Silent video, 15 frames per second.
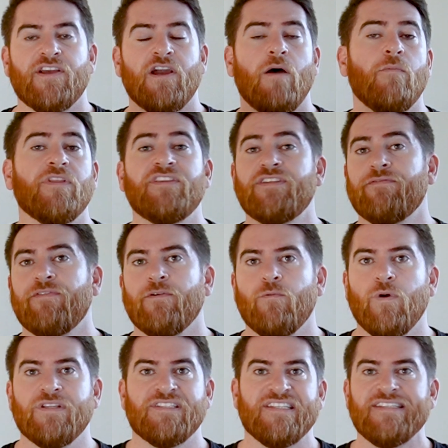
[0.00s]
come with different
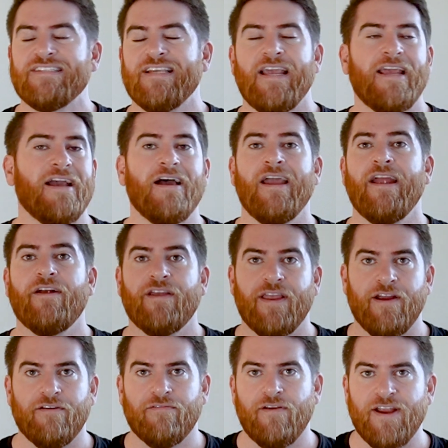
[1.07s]
ones than, say, a hair
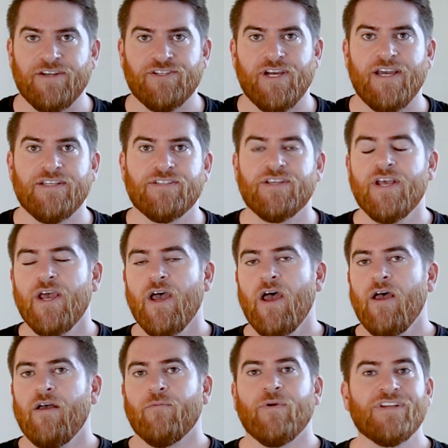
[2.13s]
care franchise.
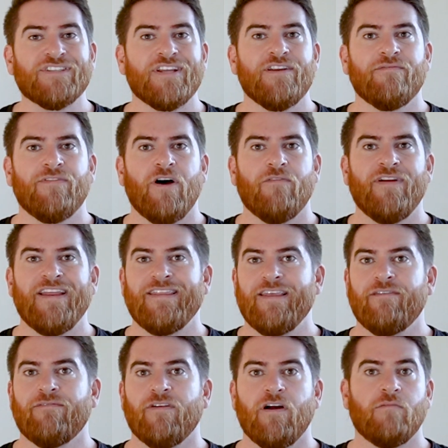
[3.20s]
Risk can involve
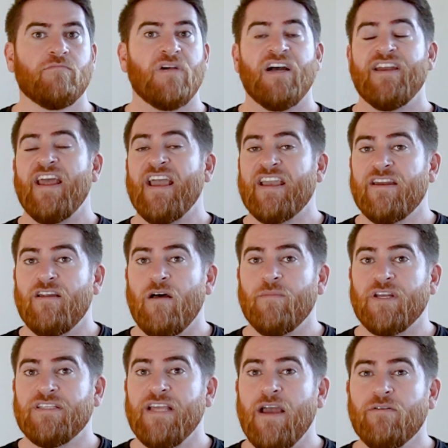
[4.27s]
anything from an
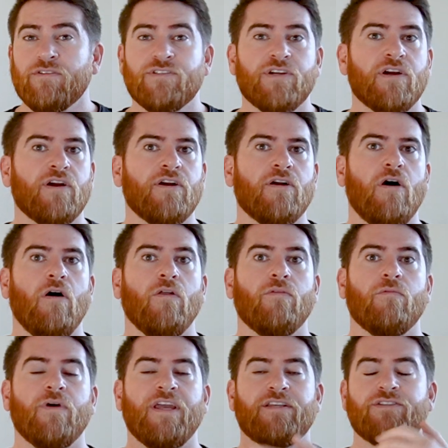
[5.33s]
economic downturn all the
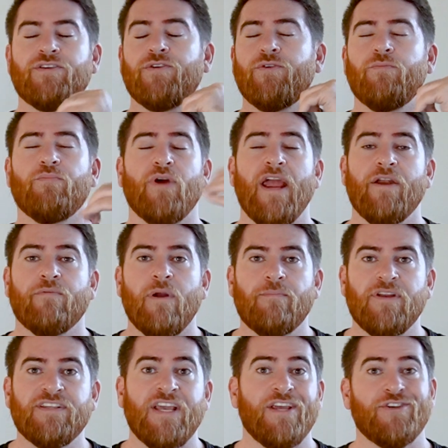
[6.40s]
way to brand
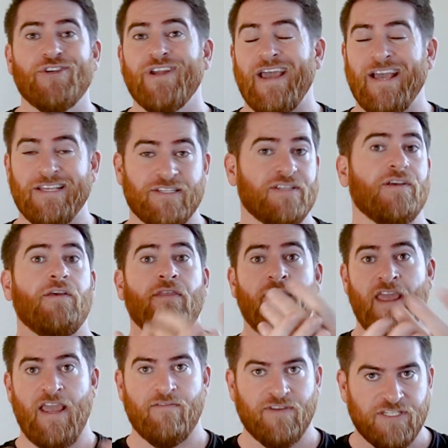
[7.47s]
reputation, as
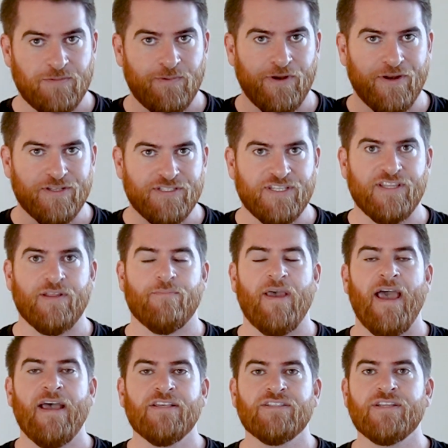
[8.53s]
they have experienced in the
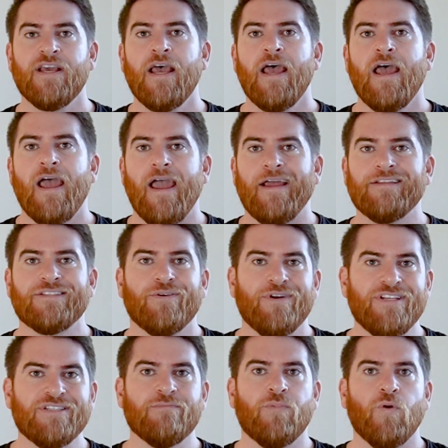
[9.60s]
past. And so it
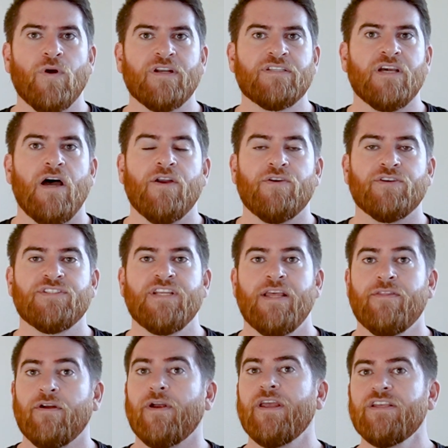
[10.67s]
is important to
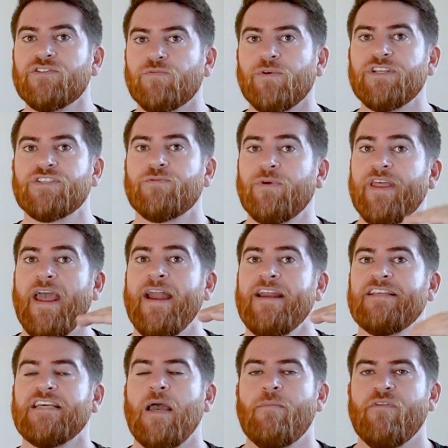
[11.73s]
understand there is risk with any
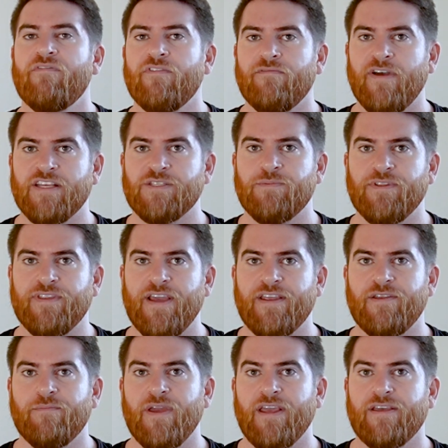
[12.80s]
type of investment that
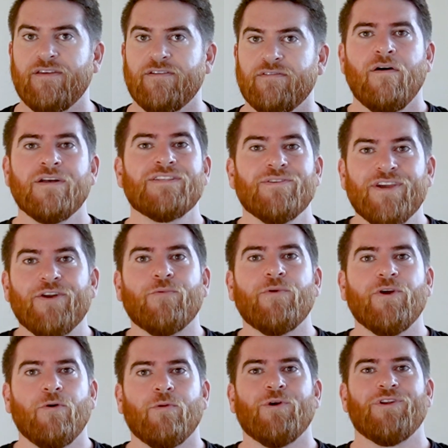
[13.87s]
you make. Let's look at a
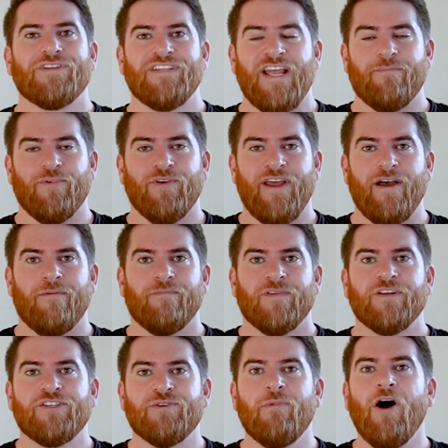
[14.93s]
real world example now.
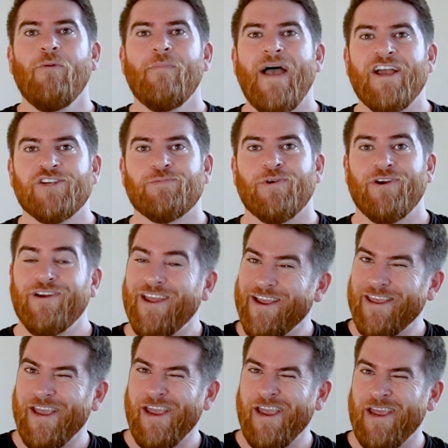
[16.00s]
Jamal Mashburn,
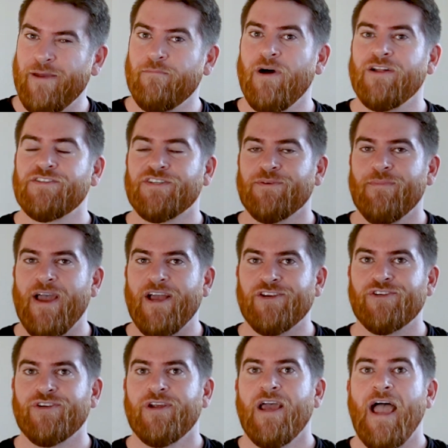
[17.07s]
aka Monster
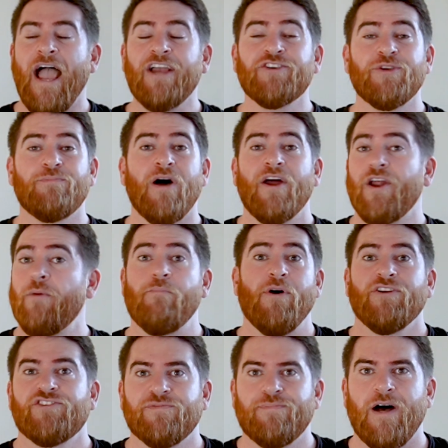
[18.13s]
Mash, actually bought a
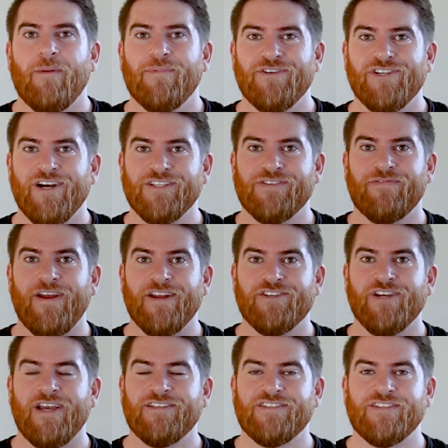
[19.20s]
bunch of Papa John's
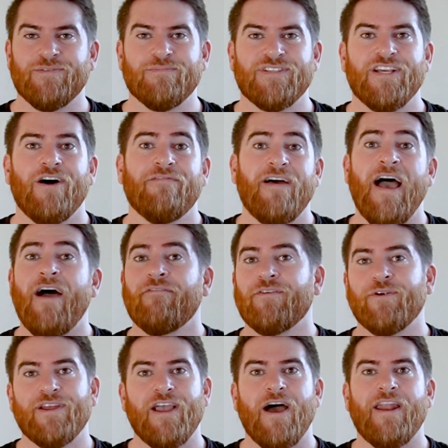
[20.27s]
franchises himself
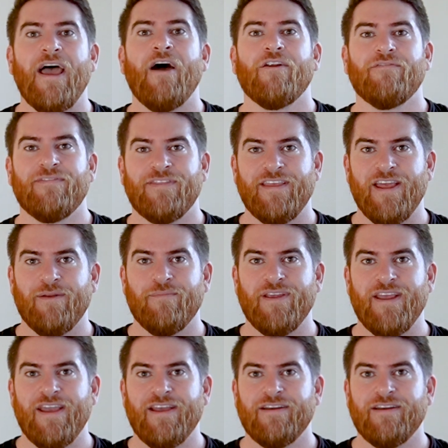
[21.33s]
after he got out of the NBA.